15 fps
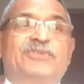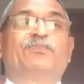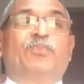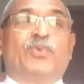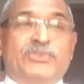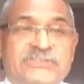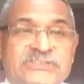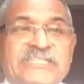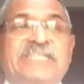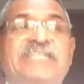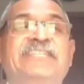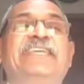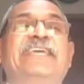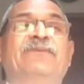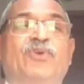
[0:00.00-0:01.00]
was
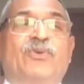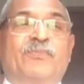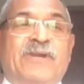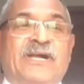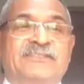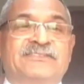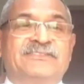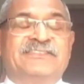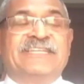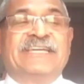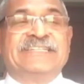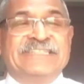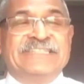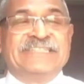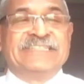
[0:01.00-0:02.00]
posted in the Evo branch in
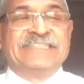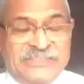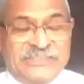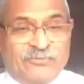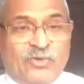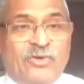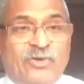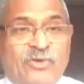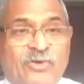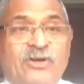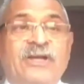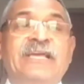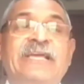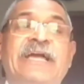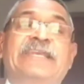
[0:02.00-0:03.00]

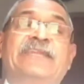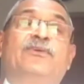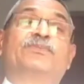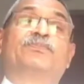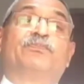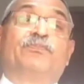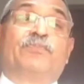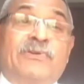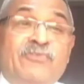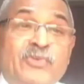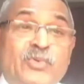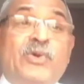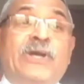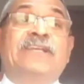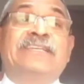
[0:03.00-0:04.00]
1983-84. And he was
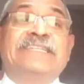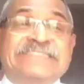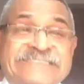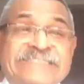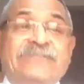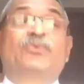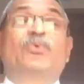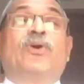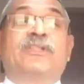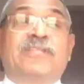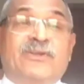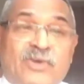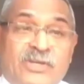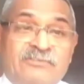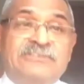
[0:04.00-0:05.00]
purview and listening to all
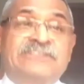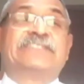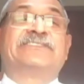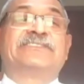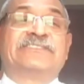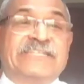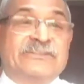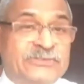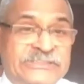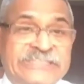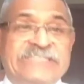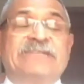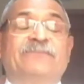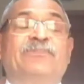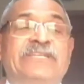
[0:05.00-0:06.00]
the conversations that were
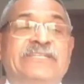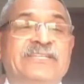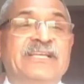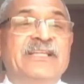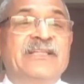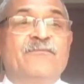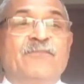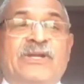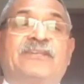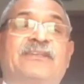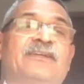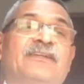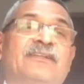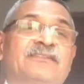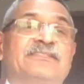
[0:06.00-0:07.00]
taking place.
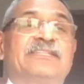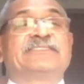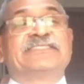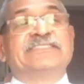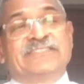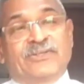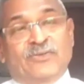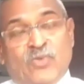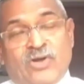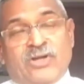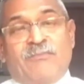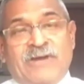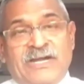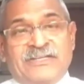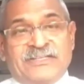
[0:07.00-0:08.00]
But this is the
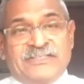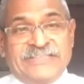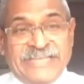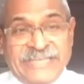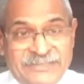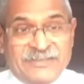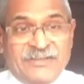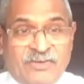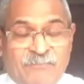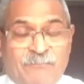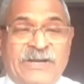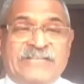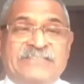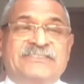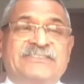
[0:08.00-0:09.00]
co-commander then
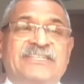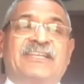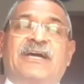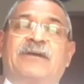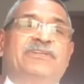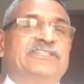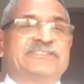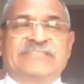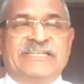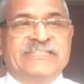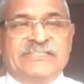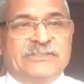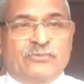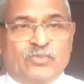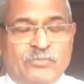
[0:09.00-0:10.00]
of Pakistan Army
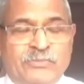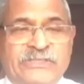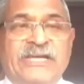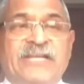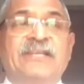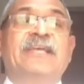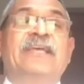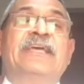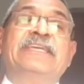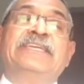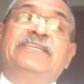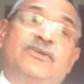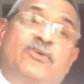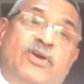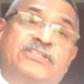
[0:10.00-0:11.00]
decided it could be done.
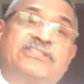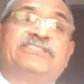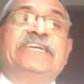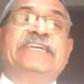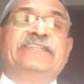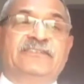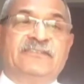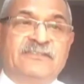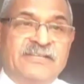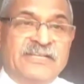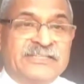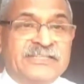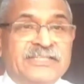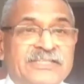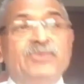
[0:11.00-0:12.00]
He got changed.
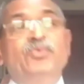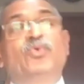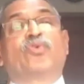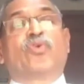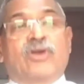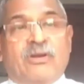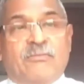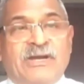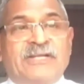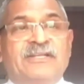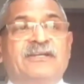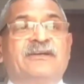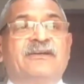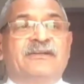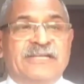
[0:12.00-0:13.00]
And the new
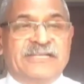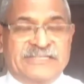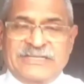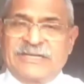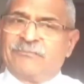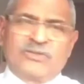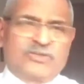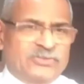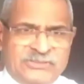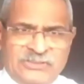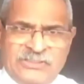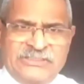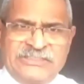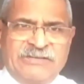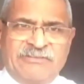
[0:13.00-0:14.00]
co-commander had come because
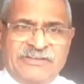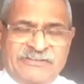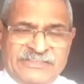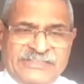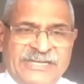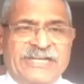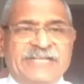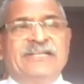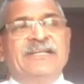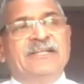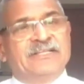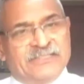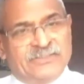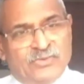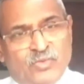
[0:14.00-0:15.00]
the earlier one retired.
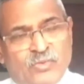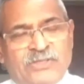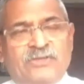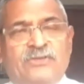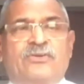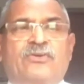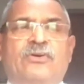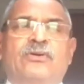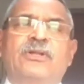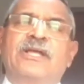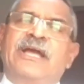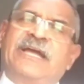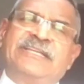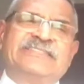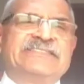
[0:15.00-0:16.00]
The new one,
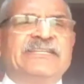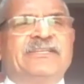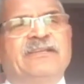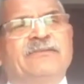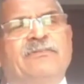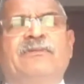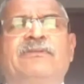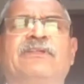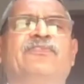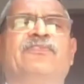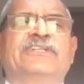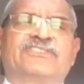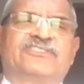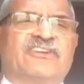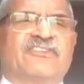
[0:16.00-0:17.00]
and he said, it will be the
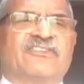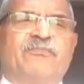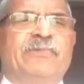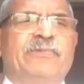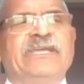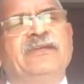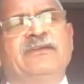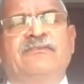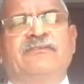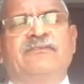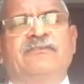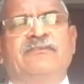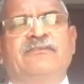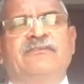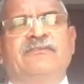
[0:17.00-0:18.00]
1st of May,
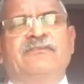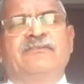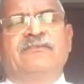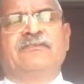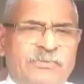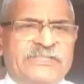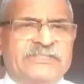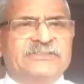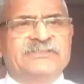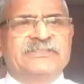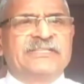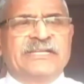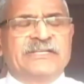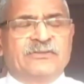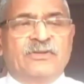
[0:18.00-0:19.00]
we'll launch operations.
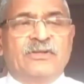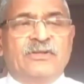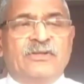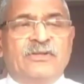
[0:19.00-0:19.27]
And that.